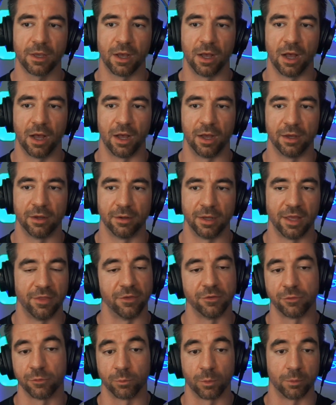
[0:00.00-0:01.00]
Uh, and
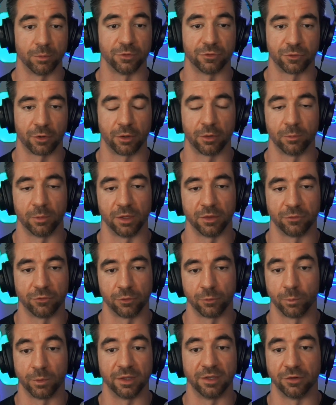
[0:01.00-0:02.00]
this is what we started with
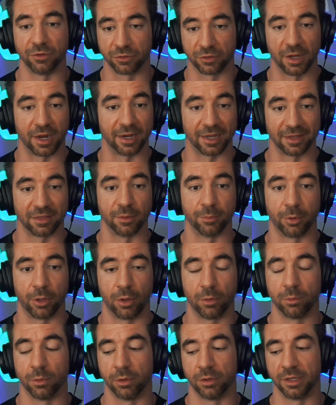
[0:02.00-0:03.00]
to really just kind of get the
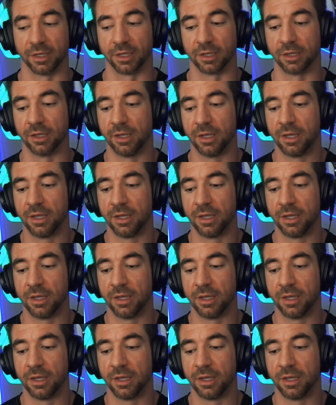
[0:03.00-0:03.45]
ball rolling.